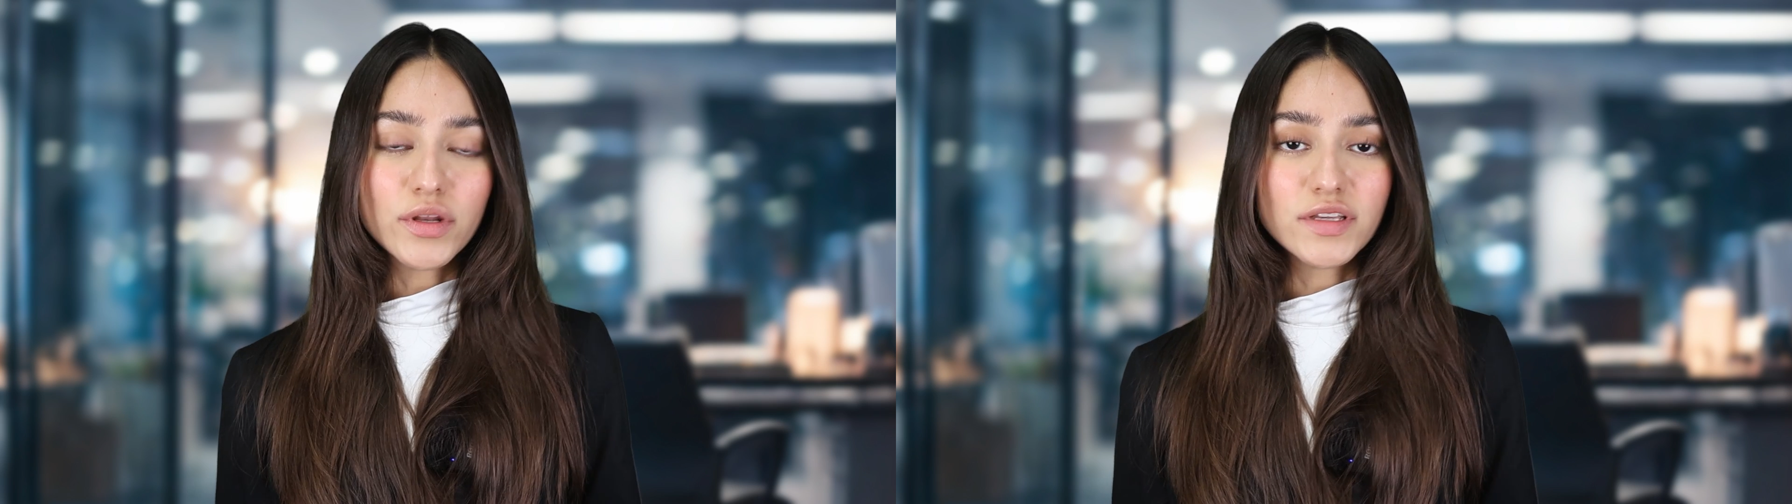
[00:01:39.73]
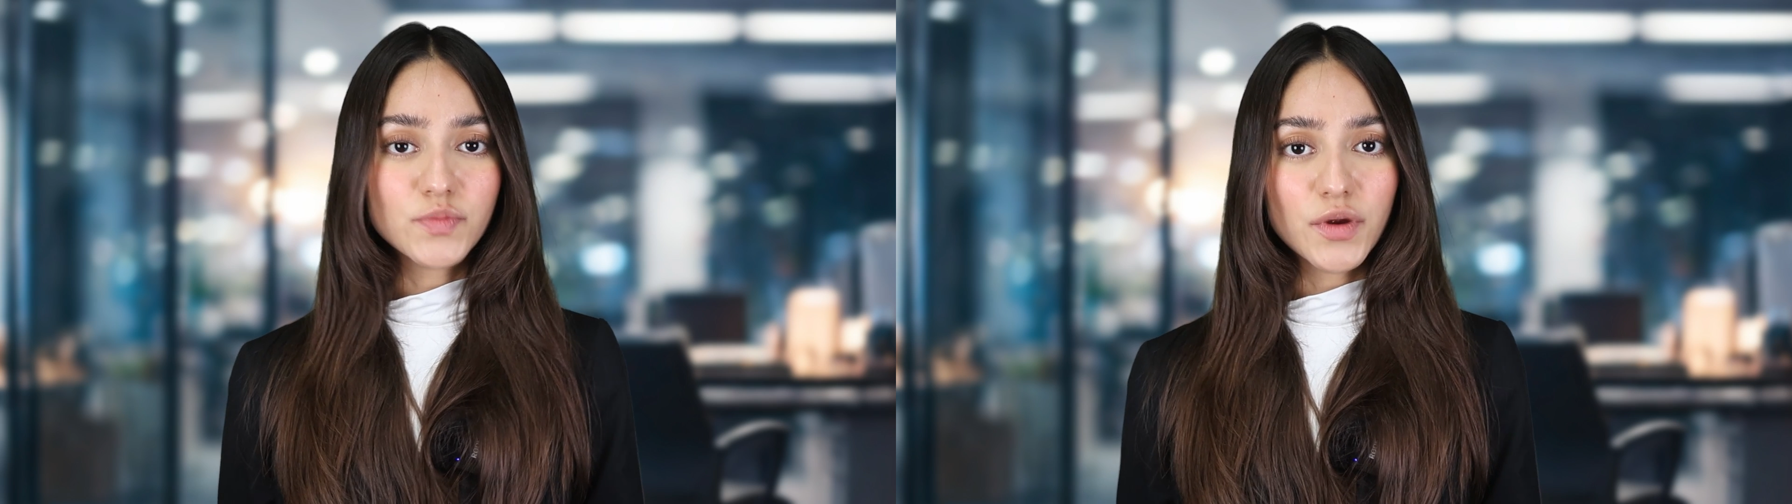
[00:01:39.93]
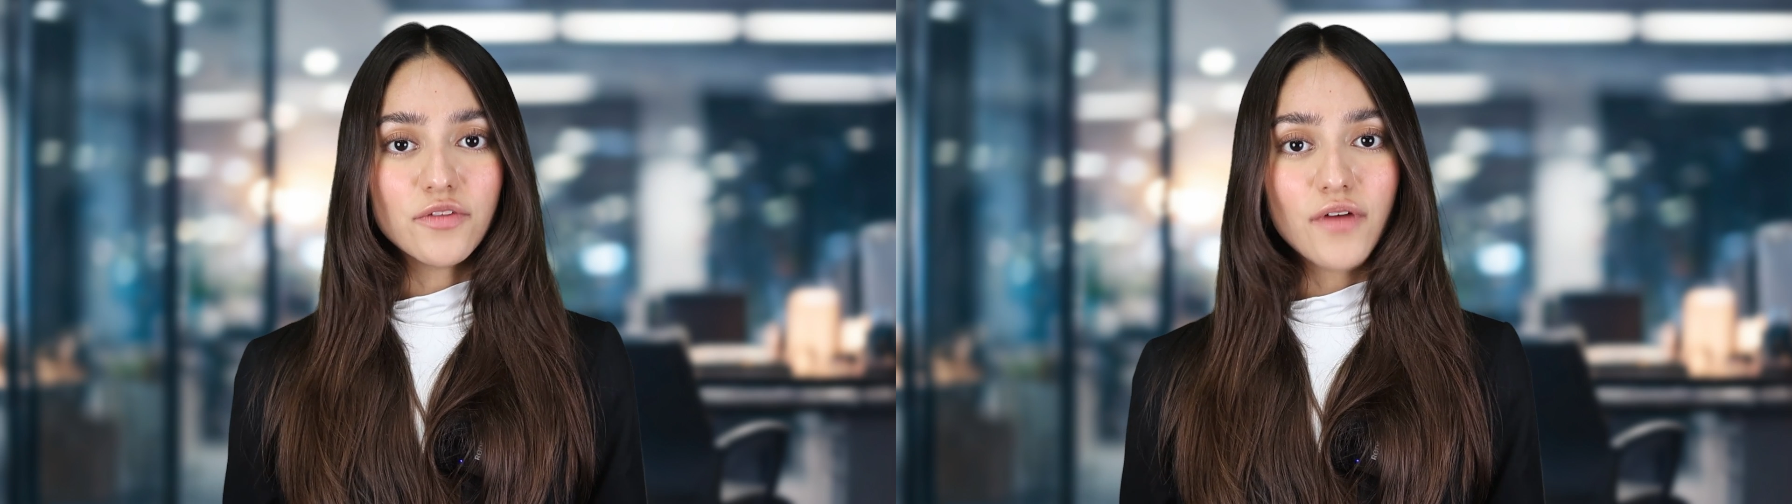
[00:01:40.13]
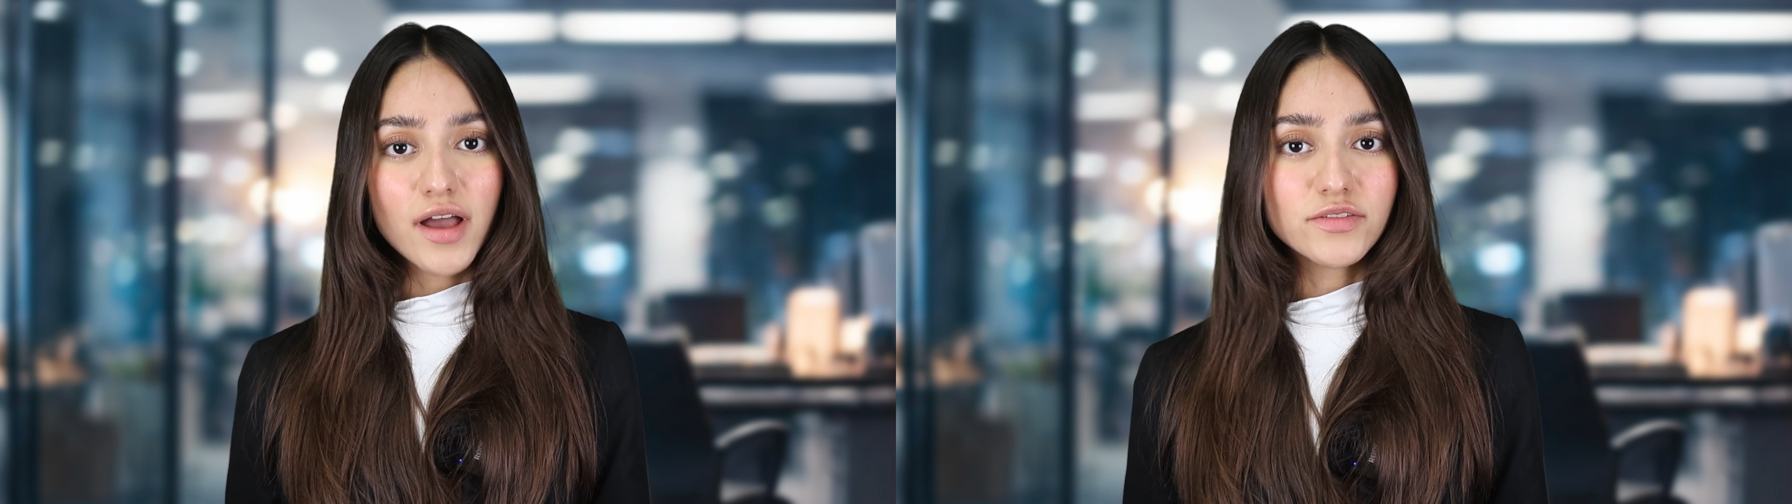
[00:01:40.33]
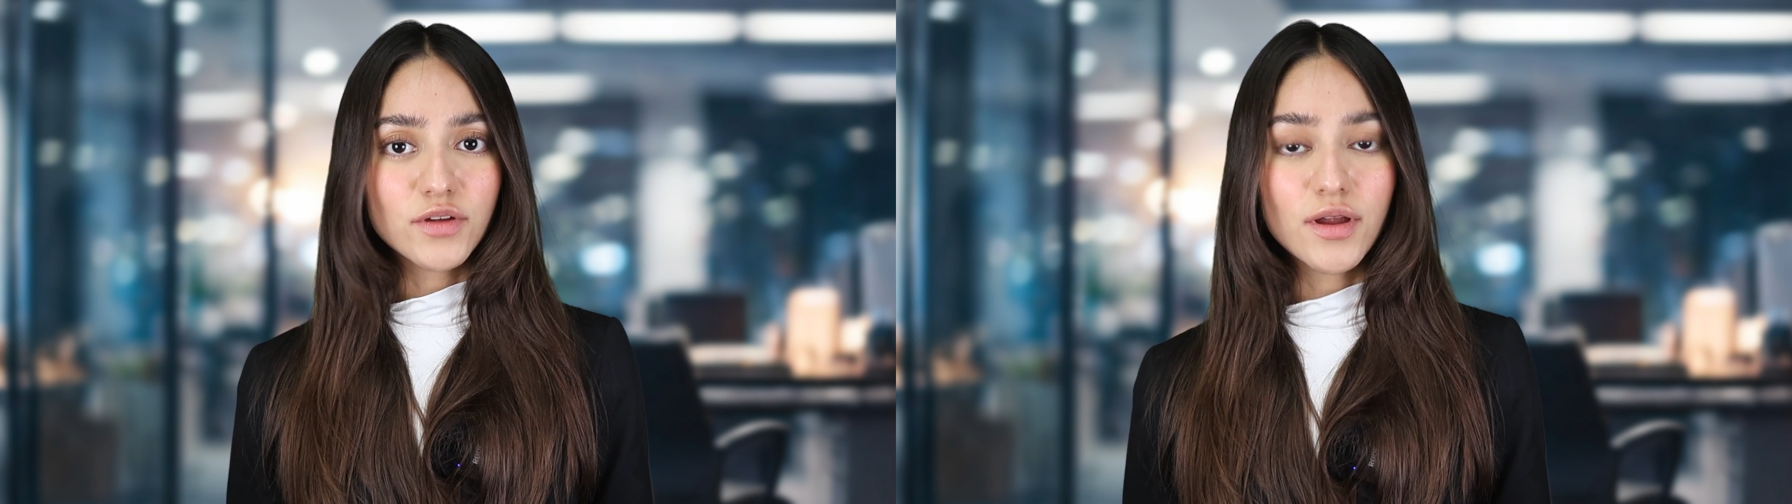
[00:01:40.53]
expert
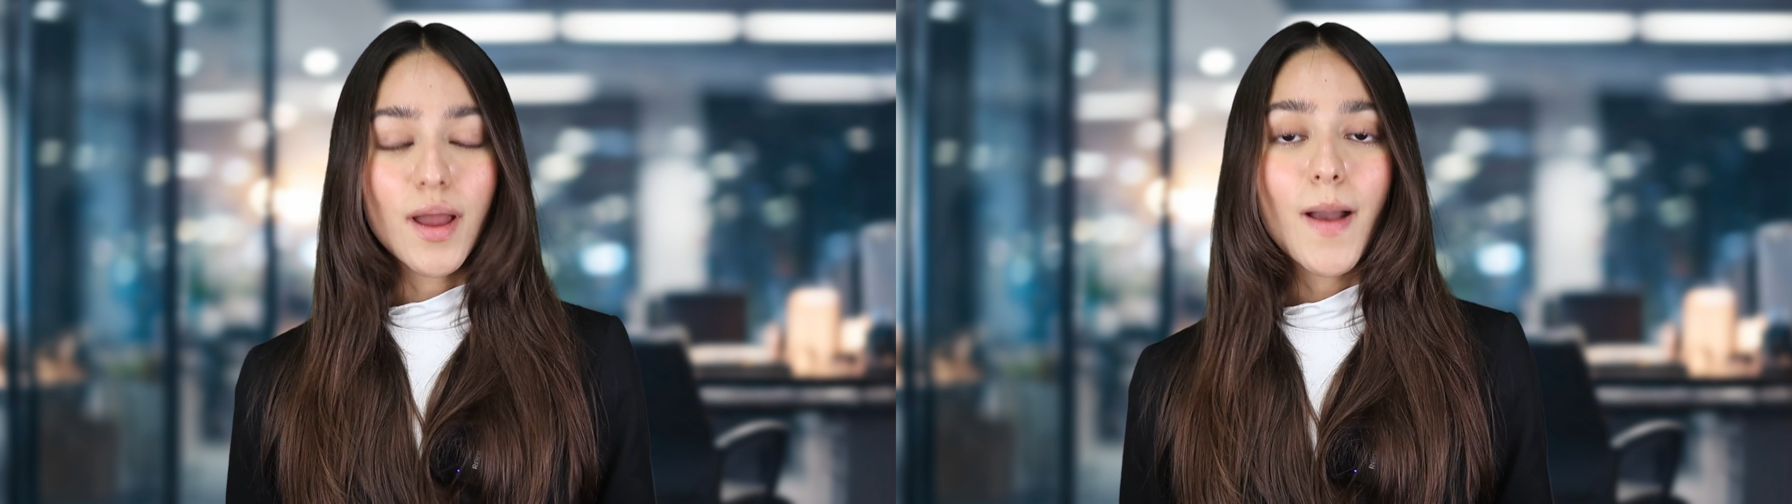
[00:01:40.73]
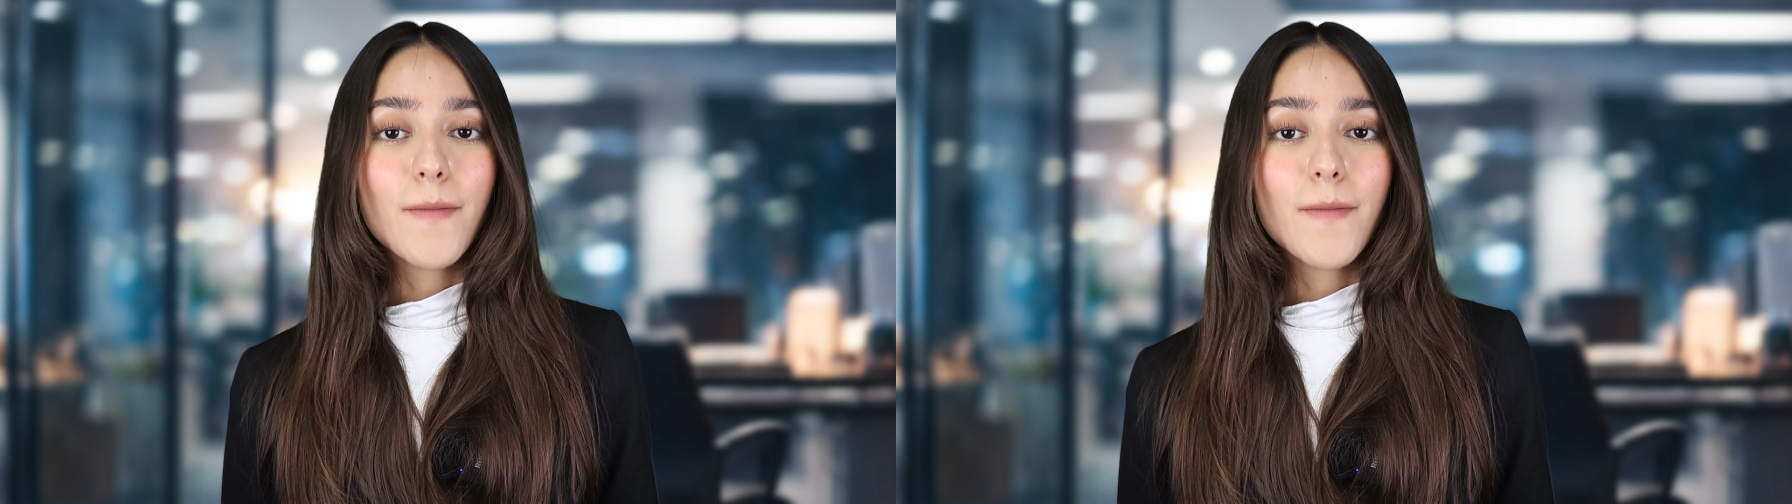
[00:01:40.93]
advisor,